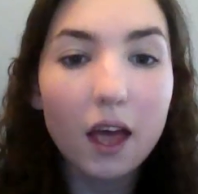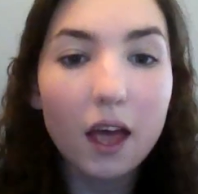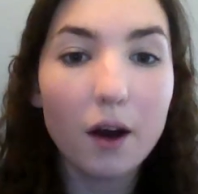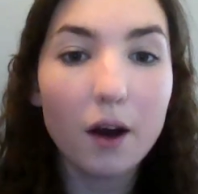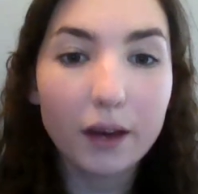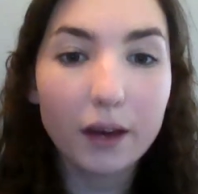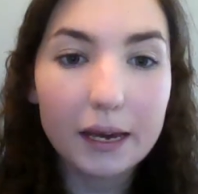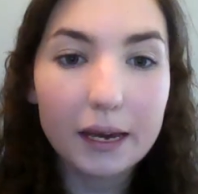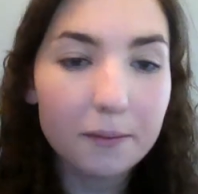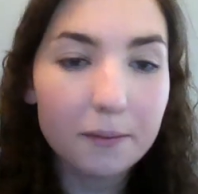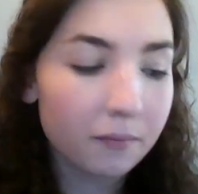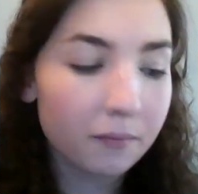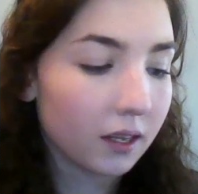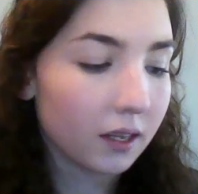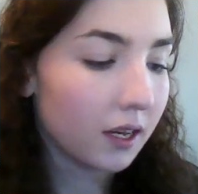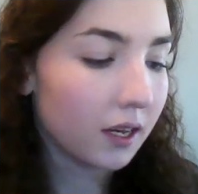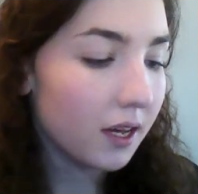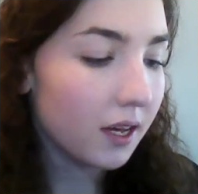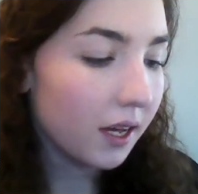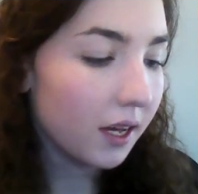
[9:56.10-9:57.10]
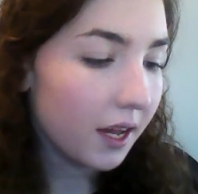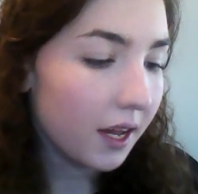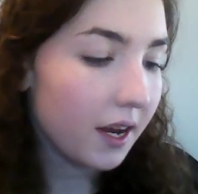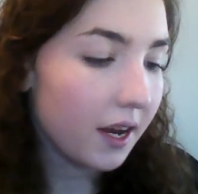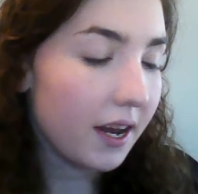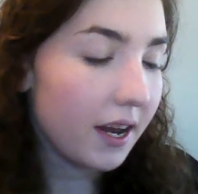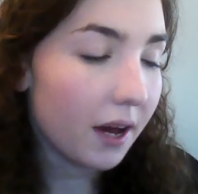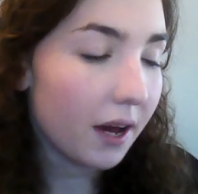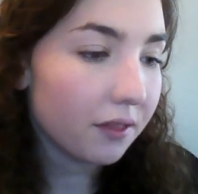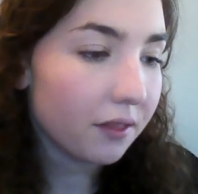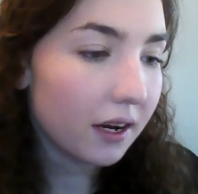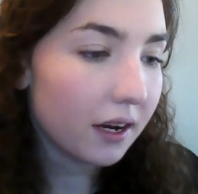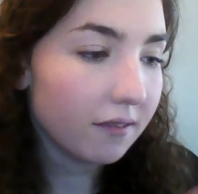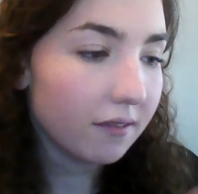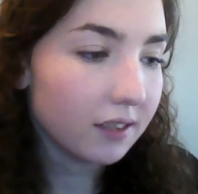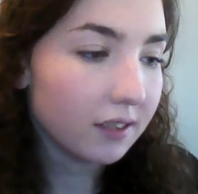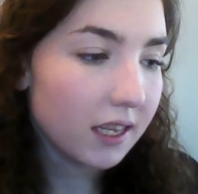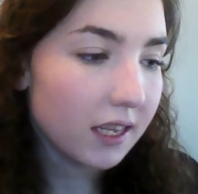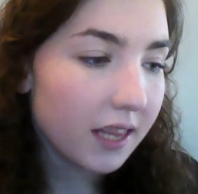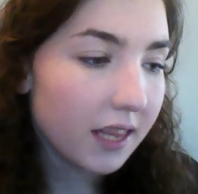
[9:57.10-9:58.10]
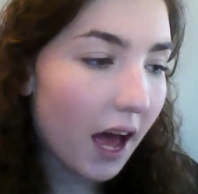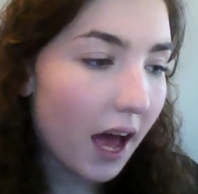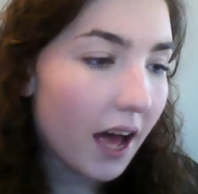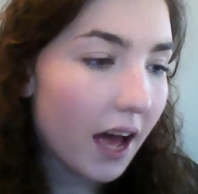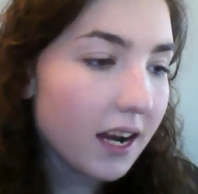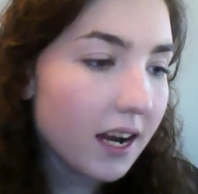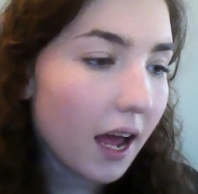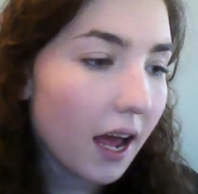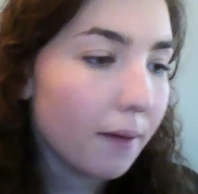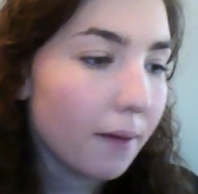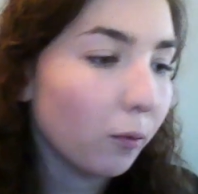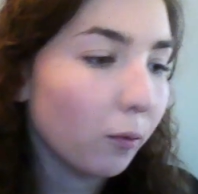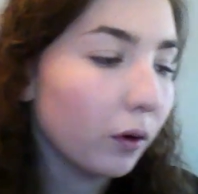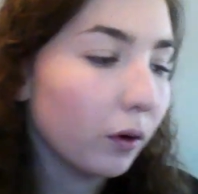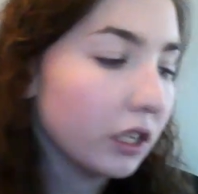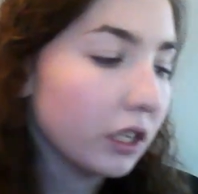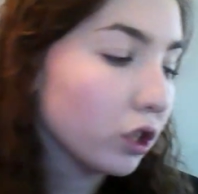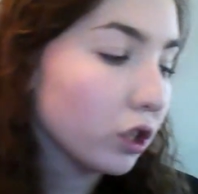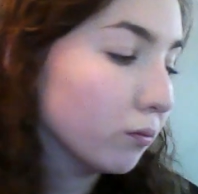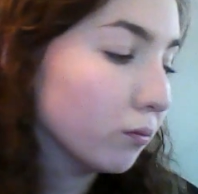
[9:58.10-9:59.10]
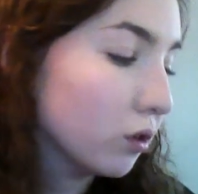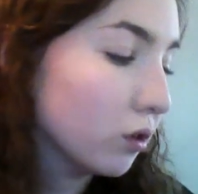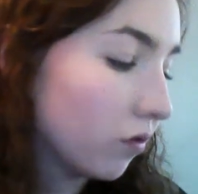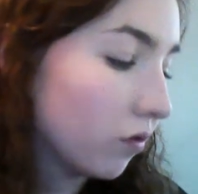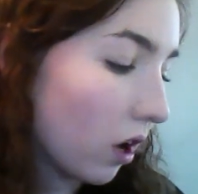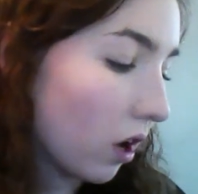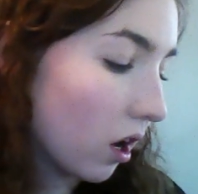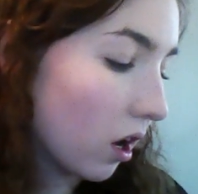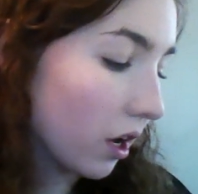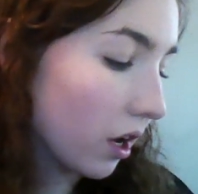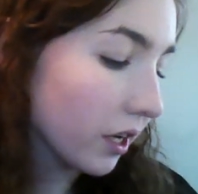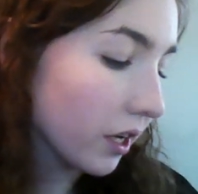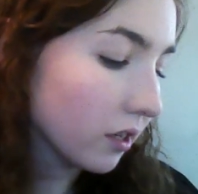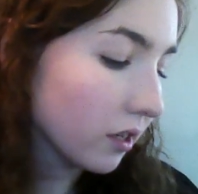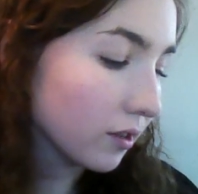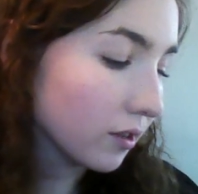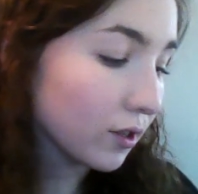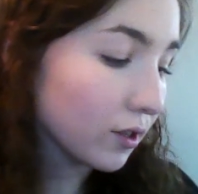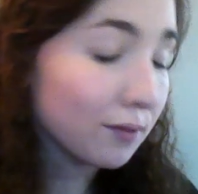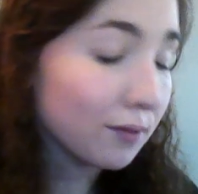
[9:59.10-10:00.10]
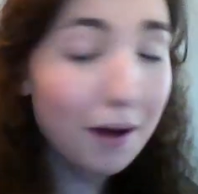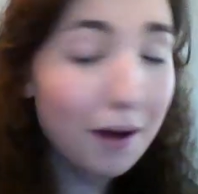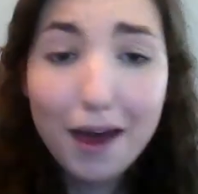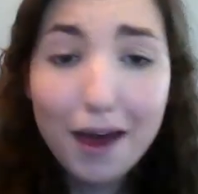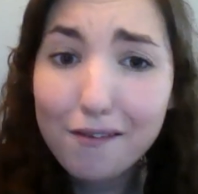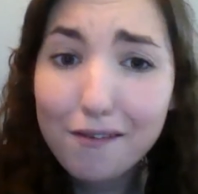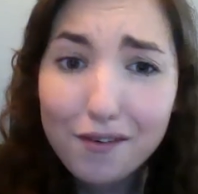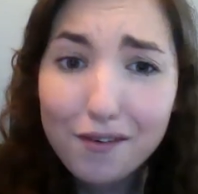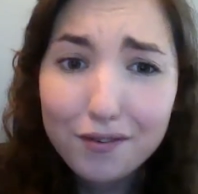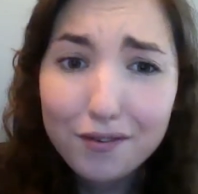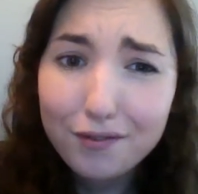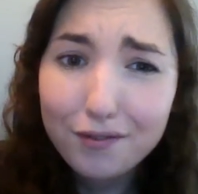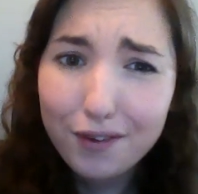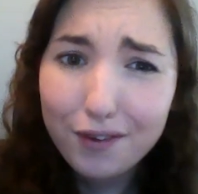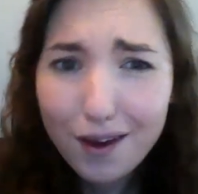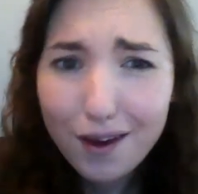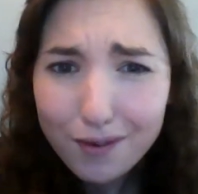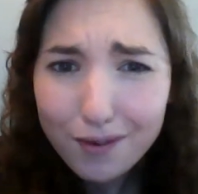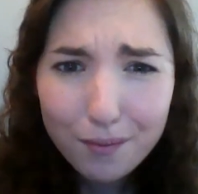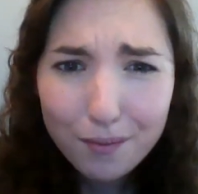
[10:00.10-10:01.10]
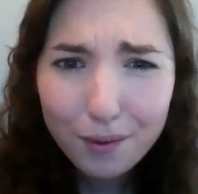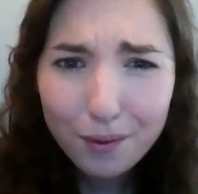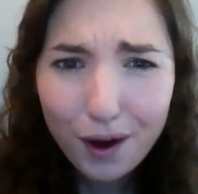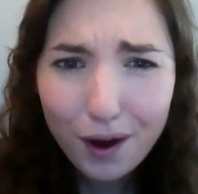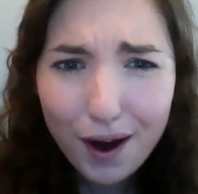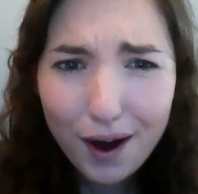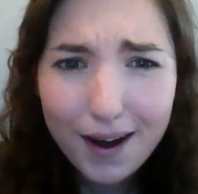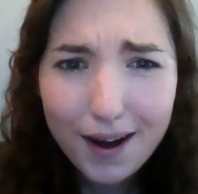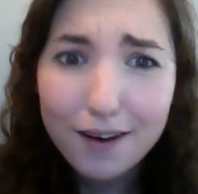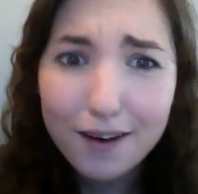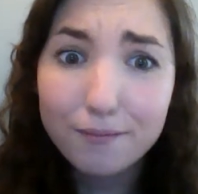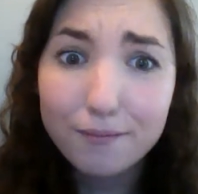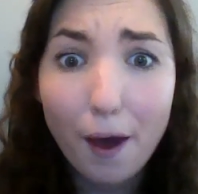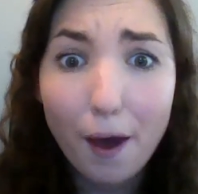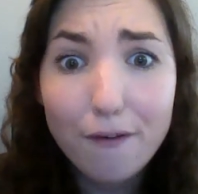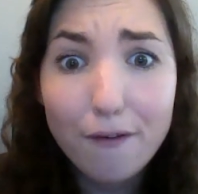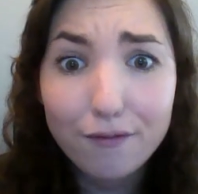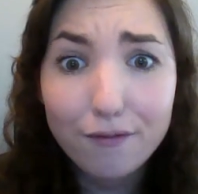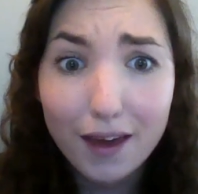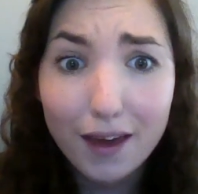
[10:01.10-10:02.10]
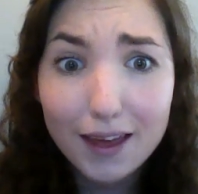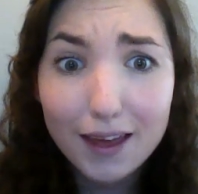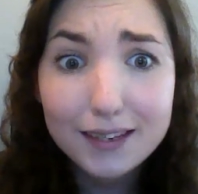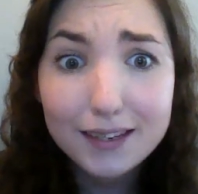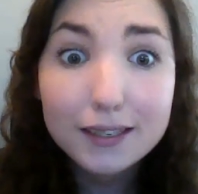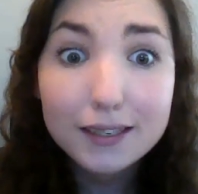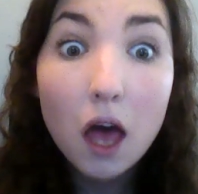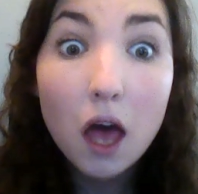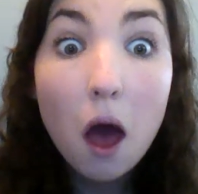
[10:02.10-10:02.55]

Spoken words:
Okay, now that I've done that, I'm going to move on to my favorite part of my face,